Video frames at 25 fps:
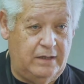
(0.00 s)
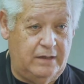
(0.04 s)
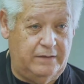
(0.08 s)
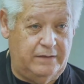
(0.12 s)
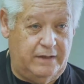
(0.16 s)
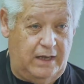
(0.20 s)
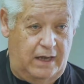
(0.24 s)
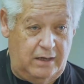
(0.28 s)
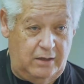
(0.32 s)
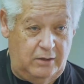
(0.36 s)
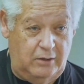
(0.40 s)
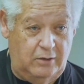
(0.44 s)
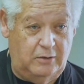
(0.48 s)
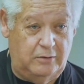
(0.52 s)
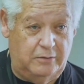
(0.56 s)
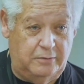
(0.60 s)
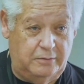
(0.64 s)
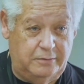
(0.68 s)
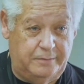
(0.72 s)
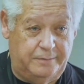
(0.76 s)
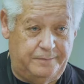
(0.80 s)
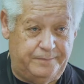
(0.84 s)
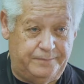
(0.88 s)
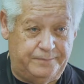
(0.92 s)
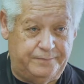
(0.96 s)
They
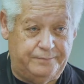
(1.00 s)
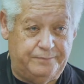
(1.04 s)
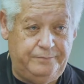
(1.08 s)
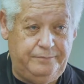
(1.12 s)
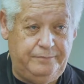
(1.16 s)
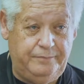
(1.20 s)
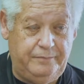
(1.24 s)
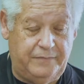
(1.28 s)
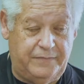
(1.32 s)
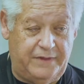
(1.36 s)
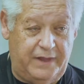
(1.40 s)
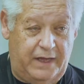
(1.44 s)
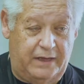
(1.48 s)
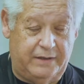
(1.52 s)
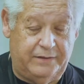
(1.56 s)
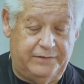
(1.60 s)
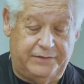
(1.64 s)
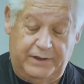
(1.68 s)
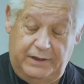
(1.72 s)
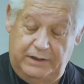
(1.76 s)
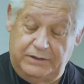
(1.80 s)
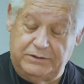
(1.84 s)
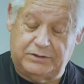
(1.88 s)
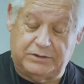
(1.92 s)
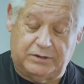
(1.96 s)
knew that
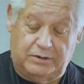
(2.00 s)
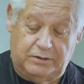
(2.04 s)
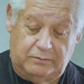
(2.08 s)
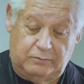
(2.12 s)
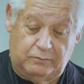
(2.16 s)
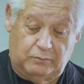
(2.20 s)
things could